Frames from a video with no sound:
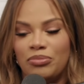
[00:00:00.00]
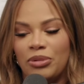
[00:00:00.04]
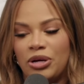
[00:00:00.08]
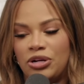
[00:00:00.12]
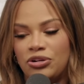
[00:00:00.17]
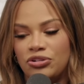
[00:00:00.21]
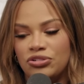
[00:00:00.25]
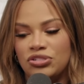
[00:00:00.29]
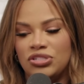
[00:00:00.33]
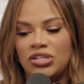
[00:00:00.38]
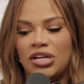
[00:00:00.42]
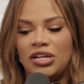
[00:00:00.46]

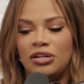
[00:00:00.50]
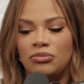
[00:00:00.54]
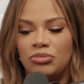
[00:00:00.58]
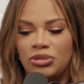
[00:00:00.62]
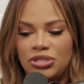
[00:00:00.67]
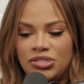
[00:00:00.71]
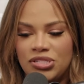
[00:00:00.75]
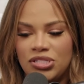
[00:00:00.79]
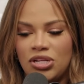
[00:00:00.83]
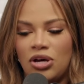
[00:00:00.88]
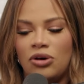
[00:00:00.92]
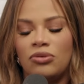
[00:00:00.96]
Understandably
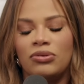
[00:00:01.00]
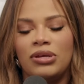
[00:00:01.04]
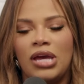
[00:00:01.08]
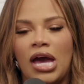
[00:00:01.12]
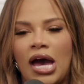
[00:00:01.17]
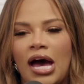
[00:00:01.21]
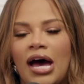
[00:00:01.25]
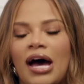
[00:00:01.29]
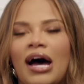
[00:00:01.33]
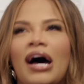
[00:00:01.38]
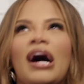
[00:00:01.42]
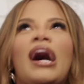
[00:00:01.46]
so. Yeah,
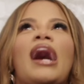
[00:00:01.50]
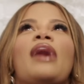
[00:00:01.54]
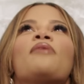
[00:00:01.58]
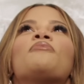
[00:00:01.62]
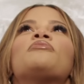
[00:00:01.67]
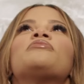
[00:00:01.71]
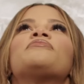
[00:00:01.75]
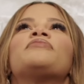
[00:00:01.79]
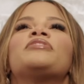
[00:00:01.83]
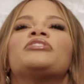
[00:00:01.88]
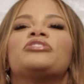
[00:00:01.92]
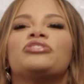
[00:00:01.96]
I would
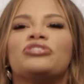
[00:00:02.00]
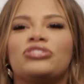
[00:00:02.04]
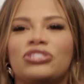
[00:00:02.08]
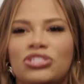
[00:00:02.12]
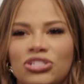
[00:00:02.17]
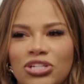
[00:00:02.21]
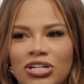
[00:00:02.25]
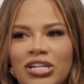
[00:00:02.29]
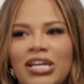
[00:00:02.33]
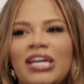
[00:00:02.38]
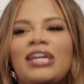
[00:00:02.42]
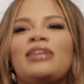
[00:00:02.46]
have
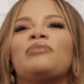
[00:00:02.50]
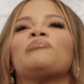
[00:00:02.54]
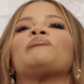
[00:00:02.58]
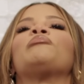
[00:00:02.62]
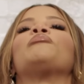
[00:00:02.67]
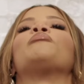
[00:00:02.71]
understood it